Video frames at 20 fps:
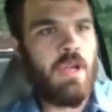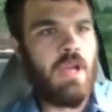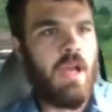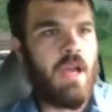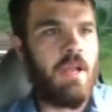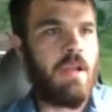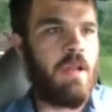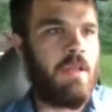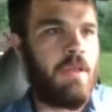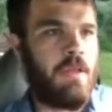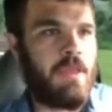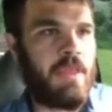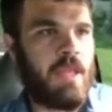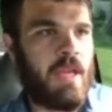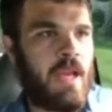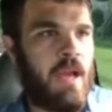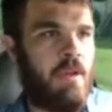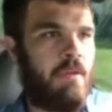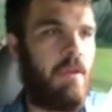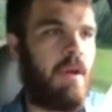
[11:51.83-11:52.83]
Another thing
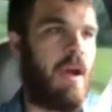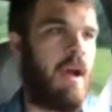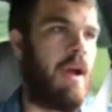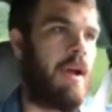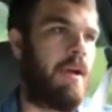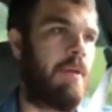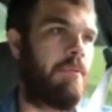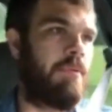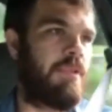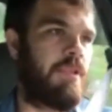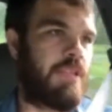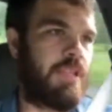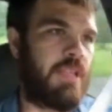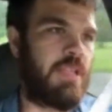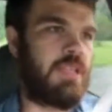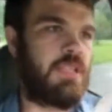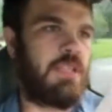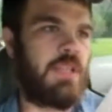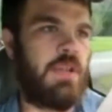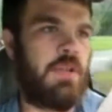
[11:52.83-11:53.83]
I was
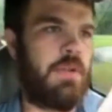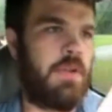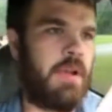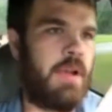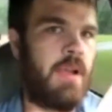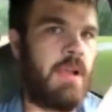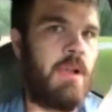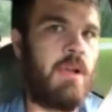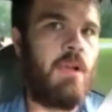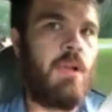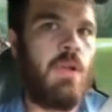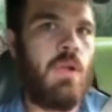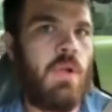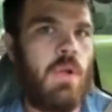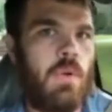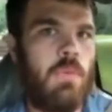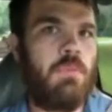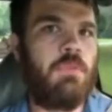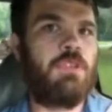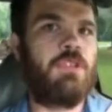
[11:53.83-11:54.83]

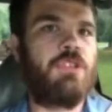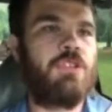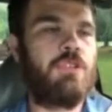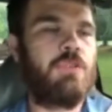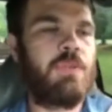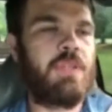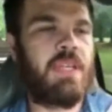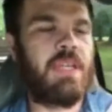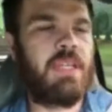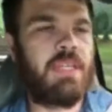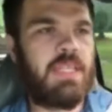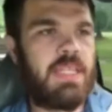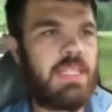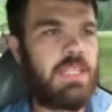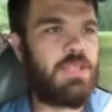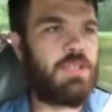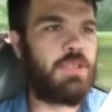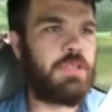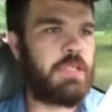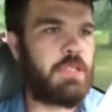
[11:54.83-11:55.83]
considering was doing a
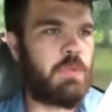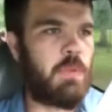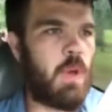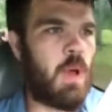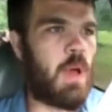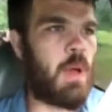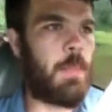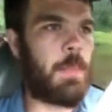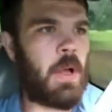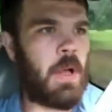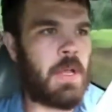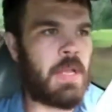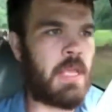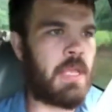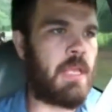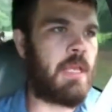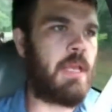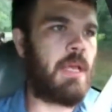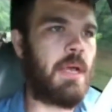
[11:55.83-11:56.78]
diesel swap on it,